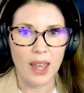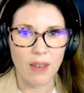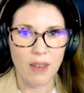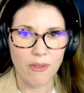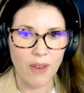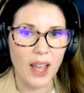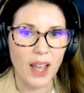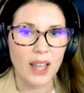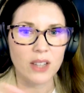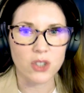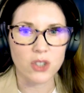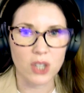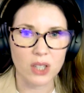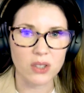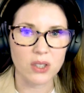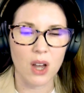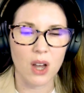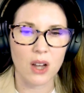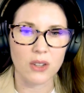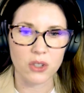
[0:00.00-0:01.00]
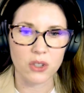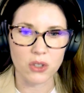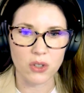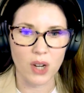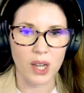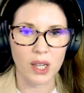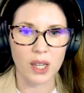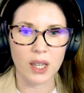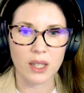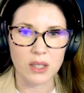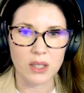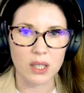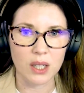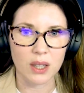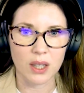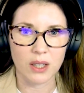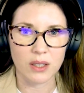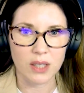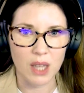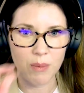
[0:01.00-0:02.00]
if I had just gone straight
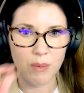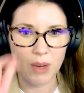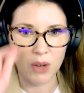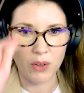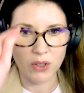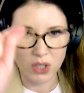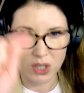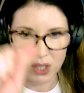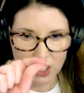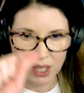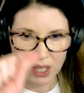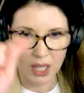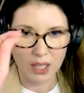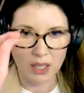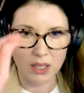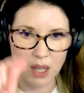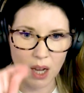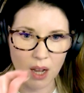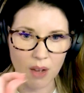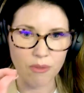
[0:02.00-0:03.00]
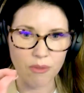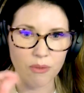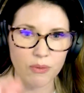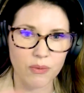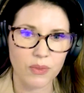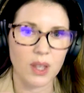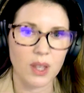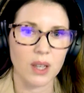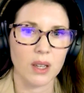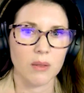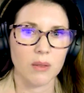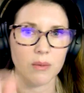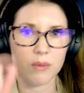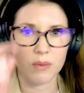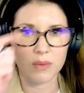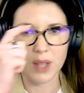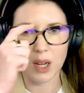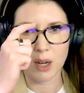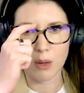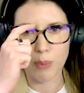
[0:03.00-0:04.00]
into the demo and just ticked off
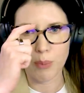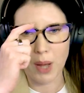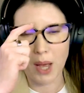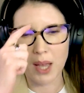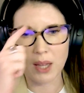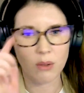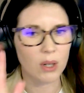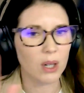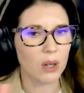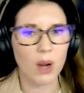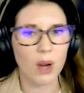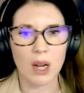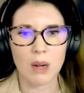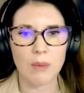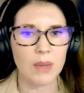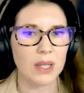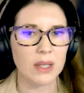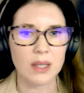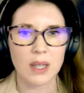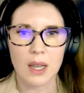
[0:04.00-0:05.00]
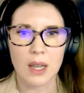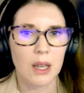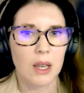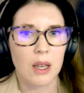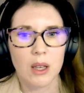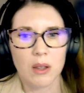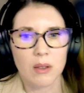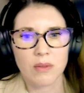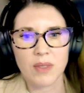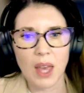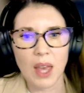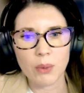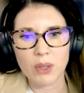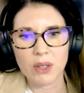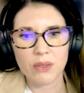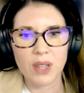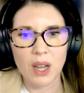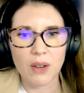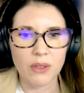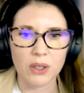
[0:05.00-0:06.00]
their buying requirements, they
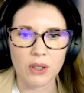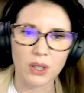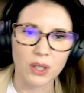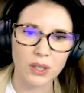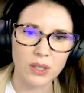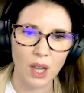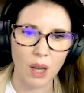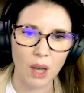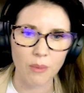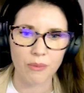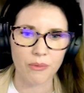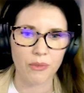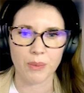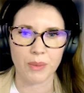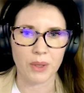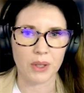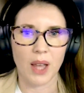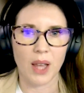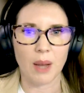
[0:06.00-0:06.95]
would have never looked up from their